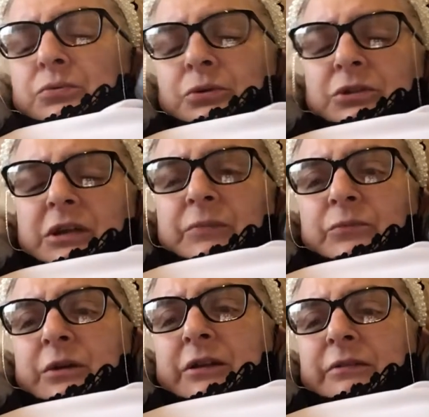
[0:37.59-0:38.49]
what
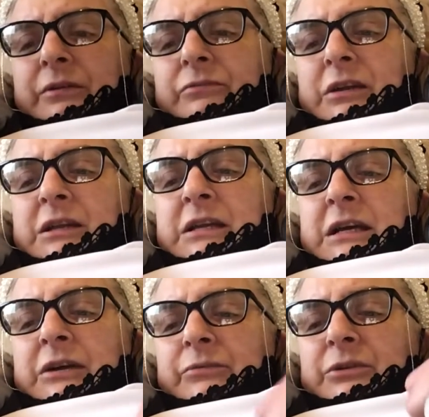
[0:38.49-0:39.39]
I'm wearing right
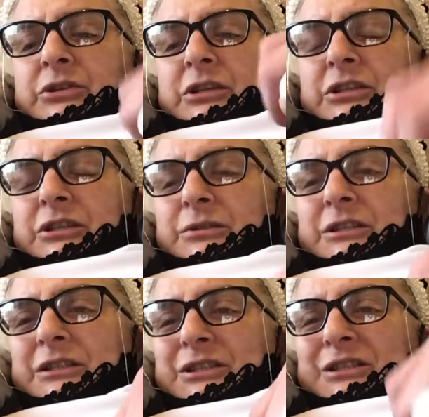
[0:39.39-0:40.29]
now, which I
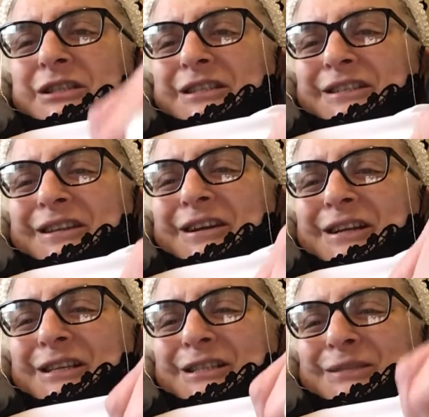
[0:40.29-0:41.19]
just
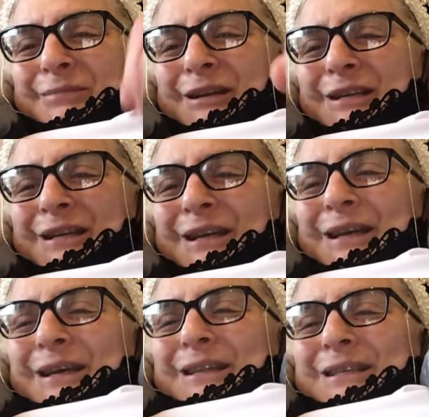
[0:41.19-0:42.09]
disguise my
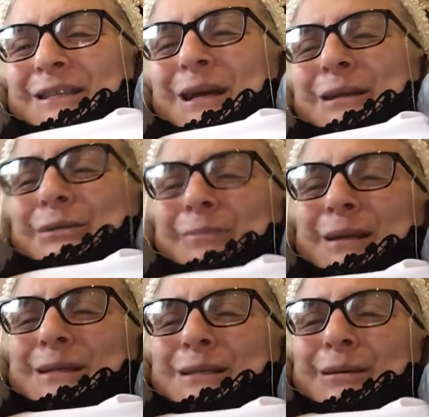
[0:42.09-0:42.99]
size of
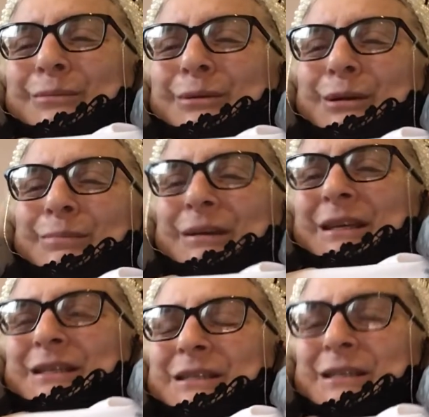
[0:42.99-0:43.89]
my stomach a
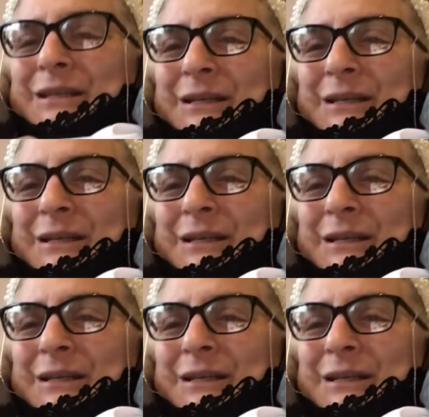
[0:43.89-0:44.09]
bit.